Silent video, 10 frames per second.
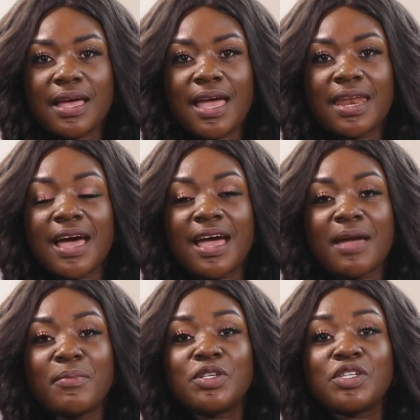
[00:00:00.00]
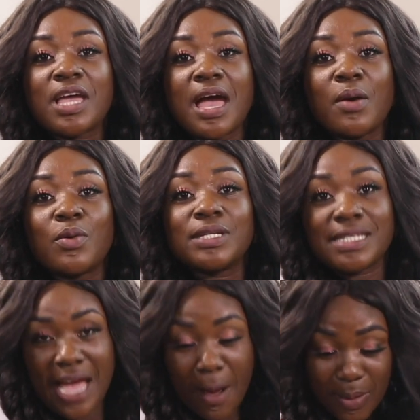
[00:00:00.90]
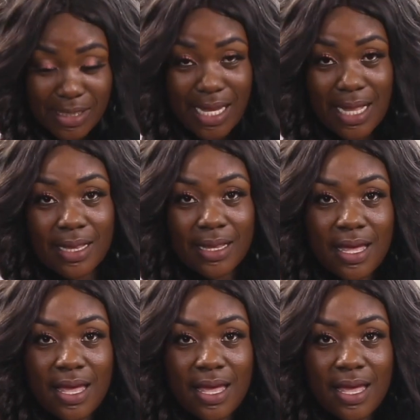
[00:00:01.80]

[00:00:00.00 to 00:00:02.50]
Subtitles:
and I Yabishia Ewadi Apartel.